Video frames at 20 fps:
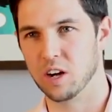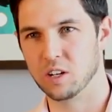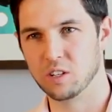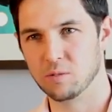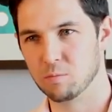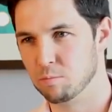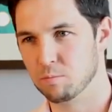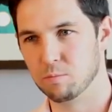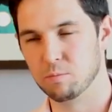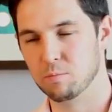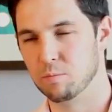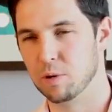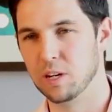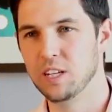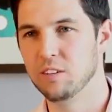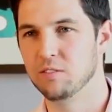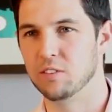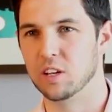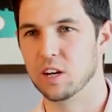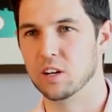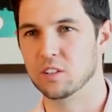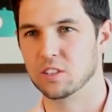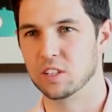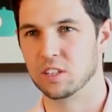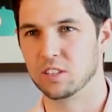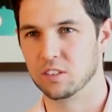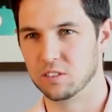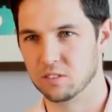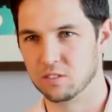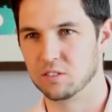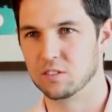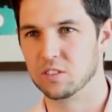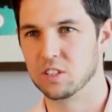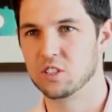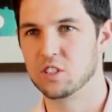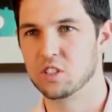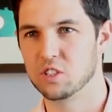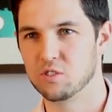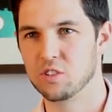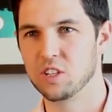I believed it. I was like,
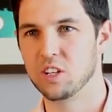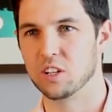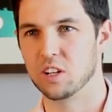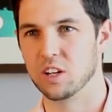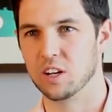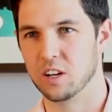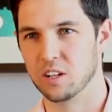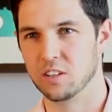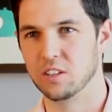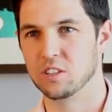"This is real.